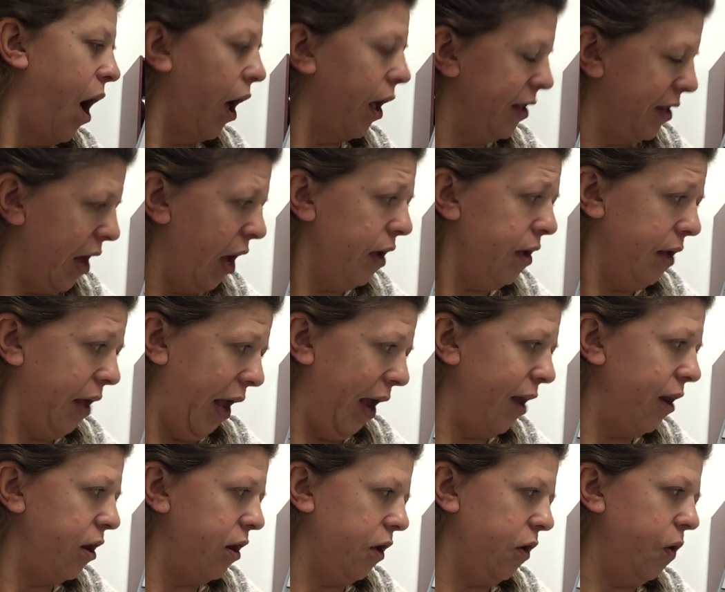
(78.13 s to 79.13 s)
a young
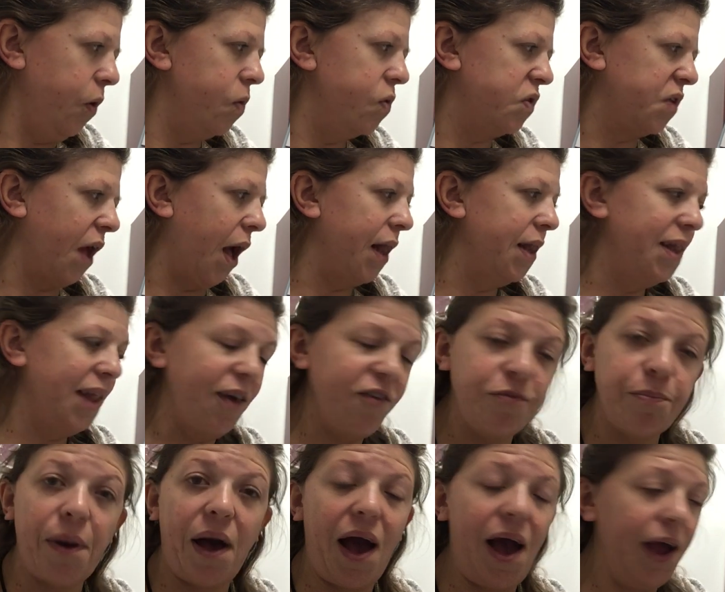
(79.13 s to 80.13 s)
Canada goose got
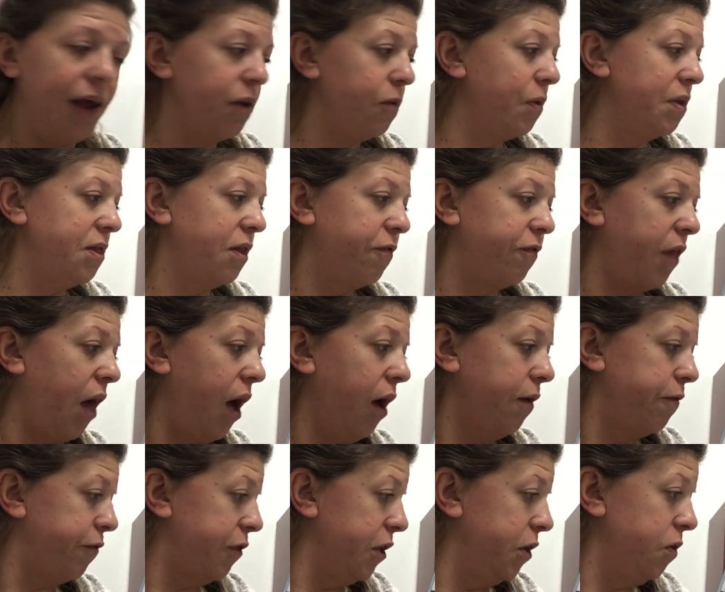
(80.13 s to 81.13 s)
left behind when the
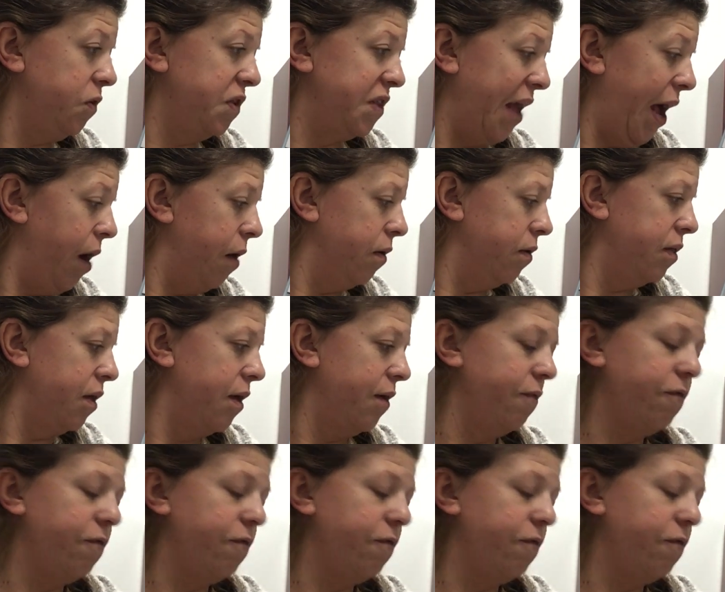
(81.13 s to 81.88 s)
flock flew south